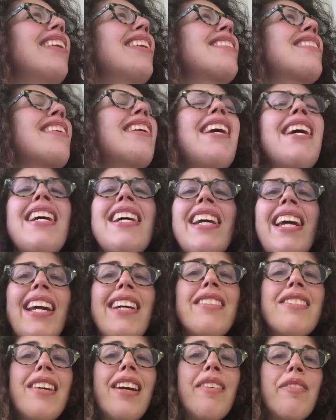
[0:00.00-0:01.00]
Did I
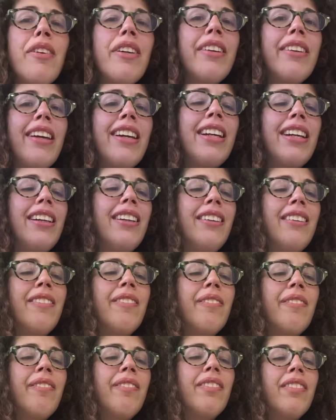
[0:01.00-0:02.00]
get to everything?
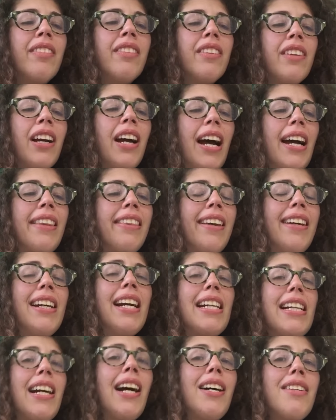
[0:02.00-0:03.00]
I think
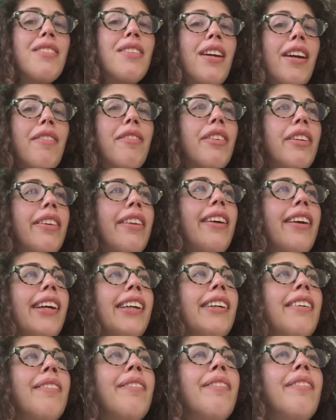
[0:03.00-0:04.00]
I got to
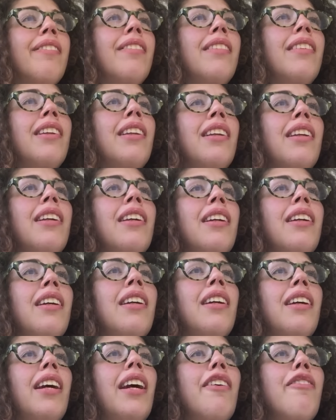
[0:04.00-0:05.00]
everything.
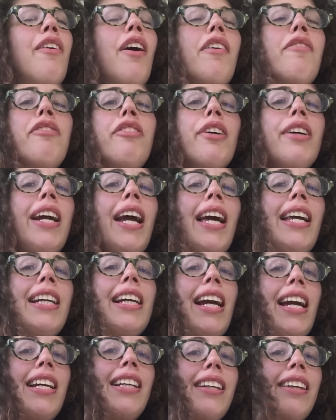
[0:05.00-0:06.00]
If I'm
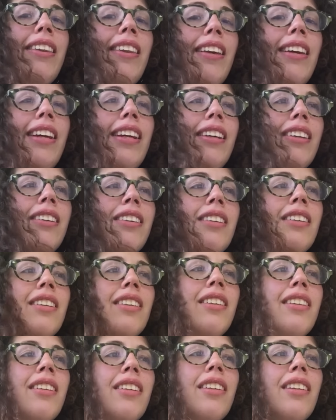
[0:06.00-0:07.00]
forgetting anything,
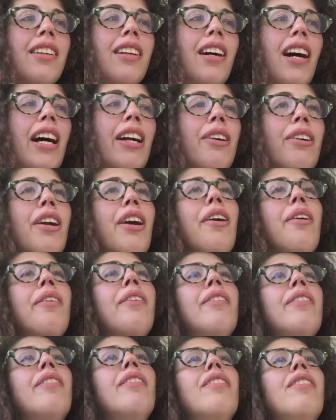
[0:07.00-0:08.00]
I don't know.
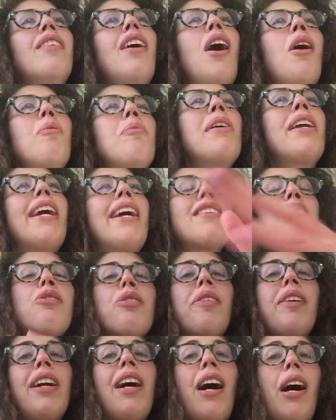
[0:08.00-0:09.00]
I'll be
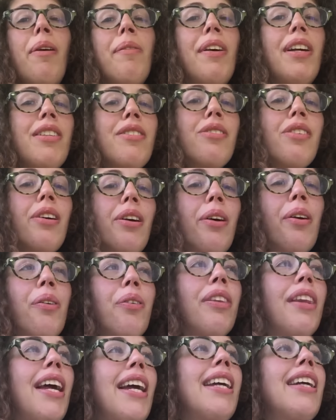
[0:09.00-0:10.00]
answering comments, so
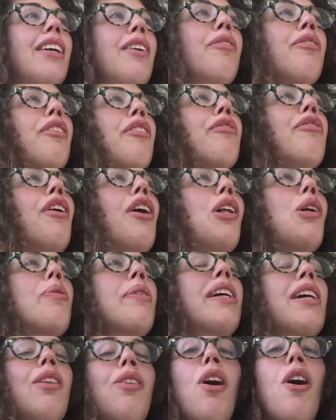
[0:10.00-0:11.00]
thank you for
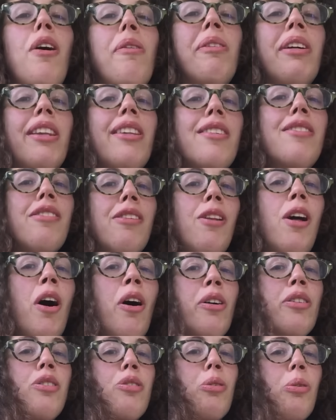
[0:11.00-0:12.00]
following along with this
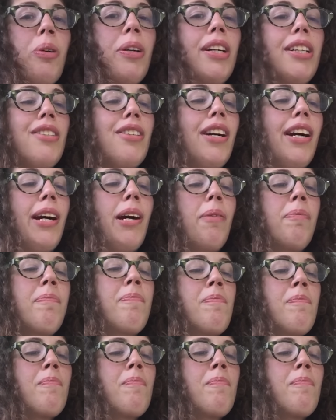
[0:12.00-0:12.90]
long story time.